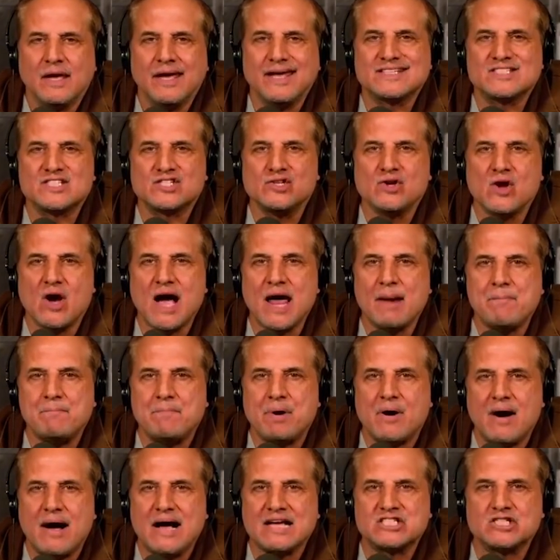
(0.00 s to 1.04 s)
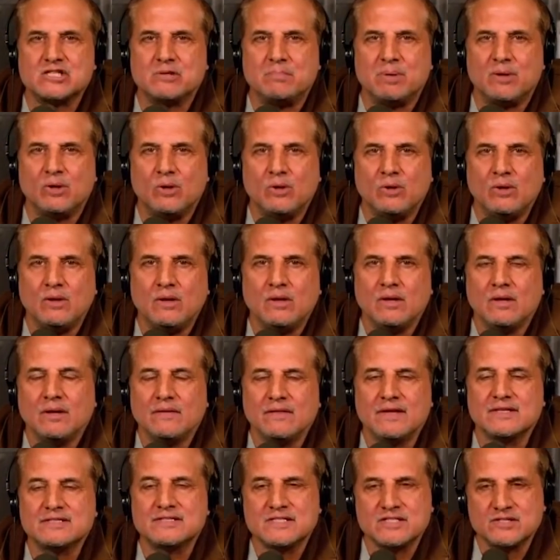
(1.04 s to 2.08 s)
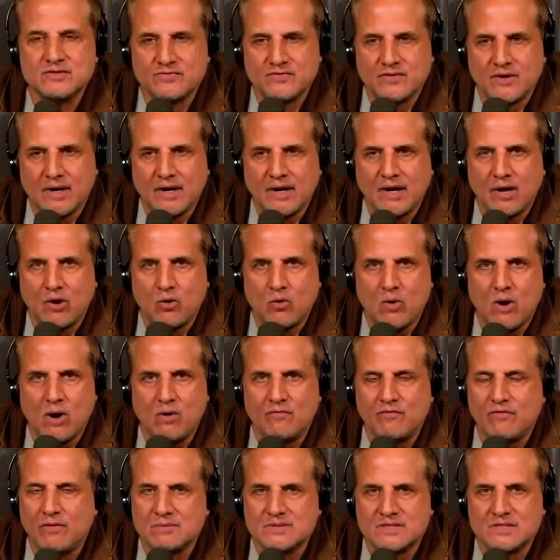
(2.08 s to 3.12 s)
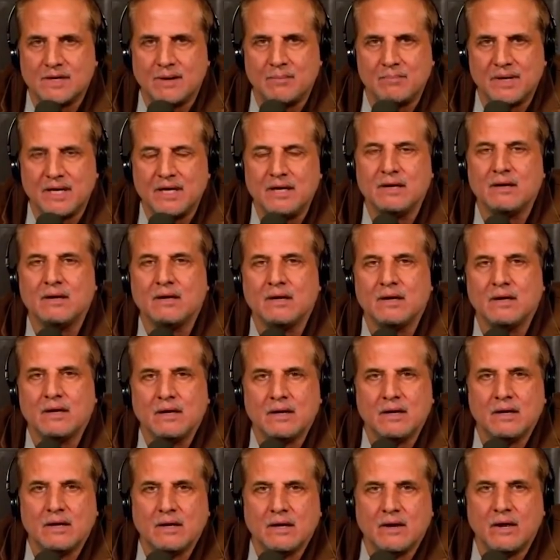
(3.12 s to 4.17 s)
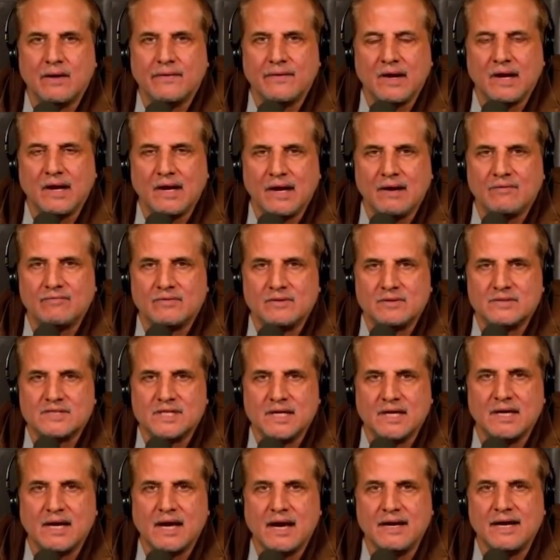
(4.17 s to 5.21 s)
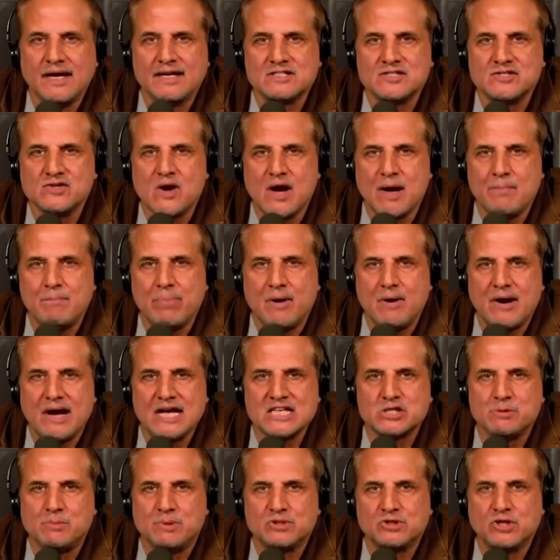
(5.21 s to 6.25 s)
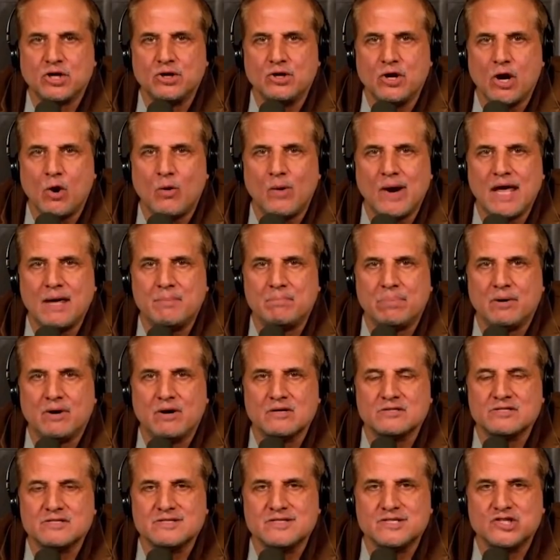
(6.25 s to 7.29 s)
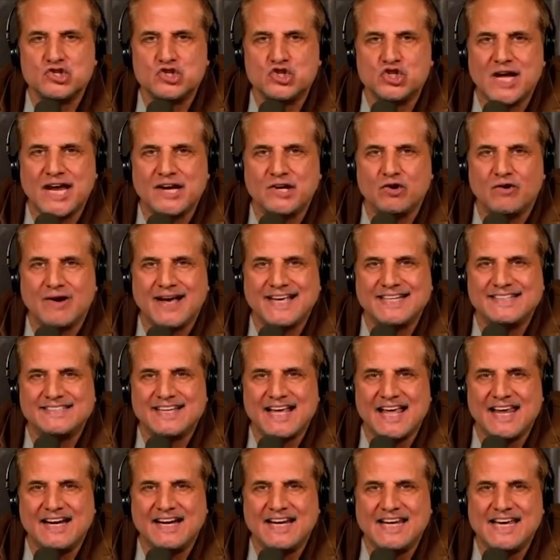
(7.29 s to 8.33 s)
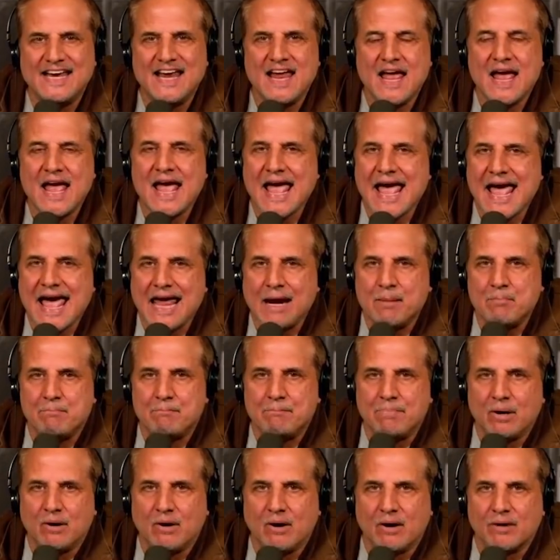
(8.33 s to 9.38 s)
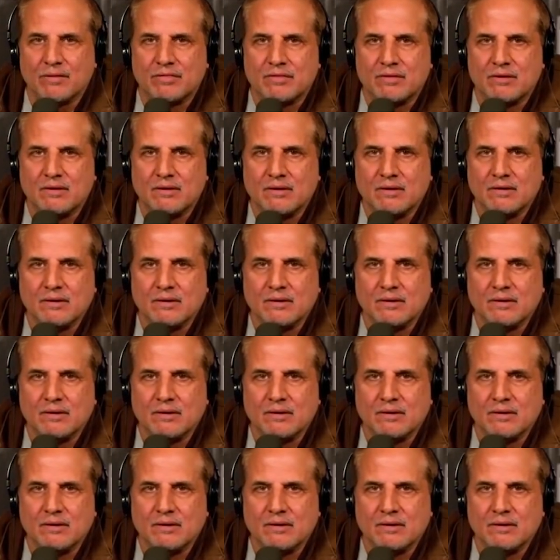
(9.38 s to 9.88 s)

It's not possible. This is a quote from somebody on the left, CNN. It's not possible to know a person's gender identity at birth.